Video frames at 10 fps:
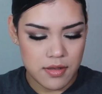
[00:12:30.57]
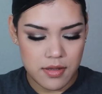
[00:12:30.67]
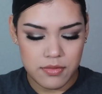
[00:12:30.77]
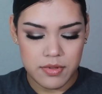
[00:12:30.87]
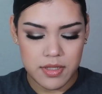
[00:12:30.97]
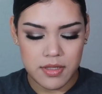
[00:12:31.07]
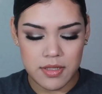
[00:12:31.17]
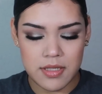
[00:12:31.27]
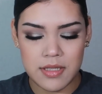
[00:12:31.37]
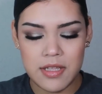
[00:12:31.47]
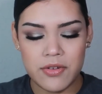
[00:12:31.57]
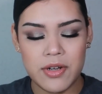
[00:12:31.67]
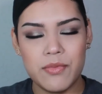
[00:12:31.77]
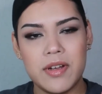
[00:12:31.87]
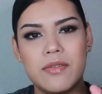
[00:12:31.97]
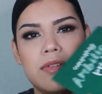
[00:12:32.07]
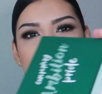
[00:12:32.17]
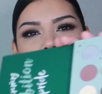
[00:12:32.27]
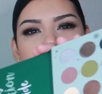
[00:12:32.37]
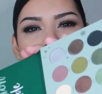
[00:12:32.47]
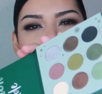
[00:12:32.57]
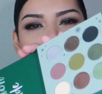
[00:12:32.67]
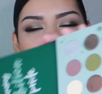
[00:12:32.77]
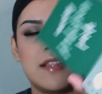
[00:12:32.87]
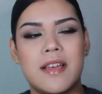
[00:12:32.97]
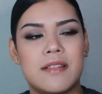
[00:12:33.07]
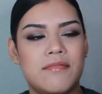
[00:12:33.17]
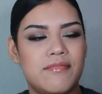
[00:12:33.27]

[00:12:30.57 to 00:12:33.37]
it was the Slytherin one. Somebody said that